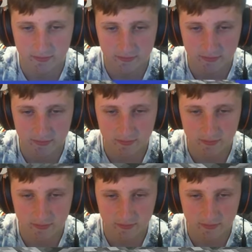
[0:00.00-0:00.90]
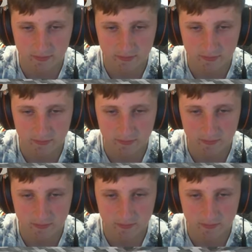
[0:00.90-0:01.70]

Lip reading: Nobody speaks.